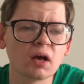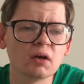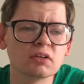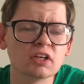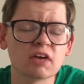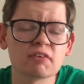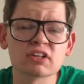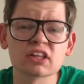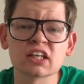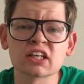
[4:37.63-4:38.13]

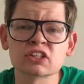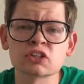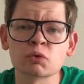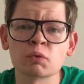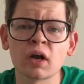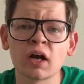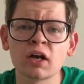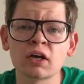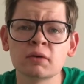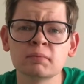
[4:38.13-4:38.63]
You ever lick the
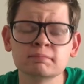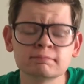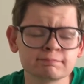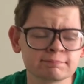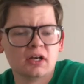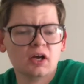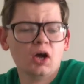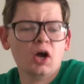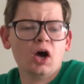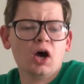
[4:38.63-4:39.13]
rug?
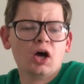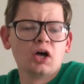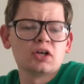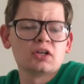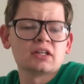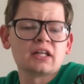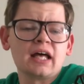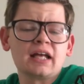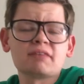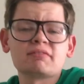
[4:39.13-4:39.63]
A
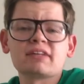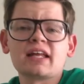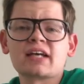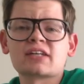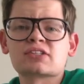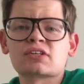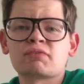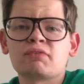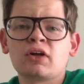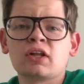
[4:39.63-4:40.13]
lot of
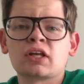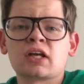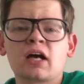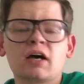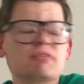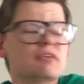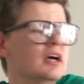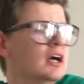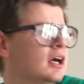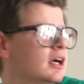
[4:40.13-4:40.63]
legs are falling
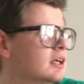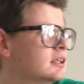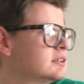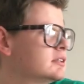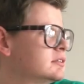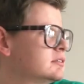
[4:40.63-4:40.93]
off. All